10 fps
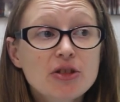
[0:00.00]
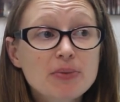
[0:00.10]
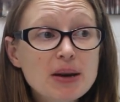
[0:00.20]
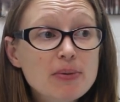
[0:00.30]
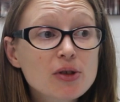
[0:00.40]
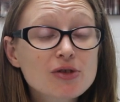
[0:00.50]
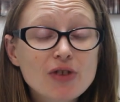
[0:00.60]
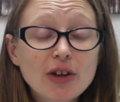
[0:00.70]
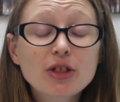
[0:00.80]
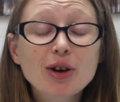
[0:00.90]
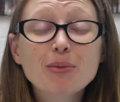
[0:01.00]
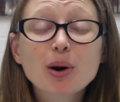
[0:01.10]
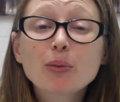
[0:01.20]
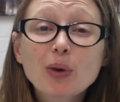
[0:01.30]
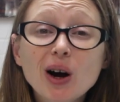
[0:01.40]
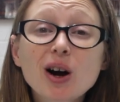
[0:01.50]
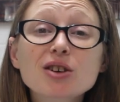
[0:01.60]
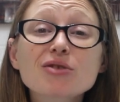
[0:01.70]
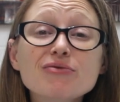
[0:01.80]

the people that run them work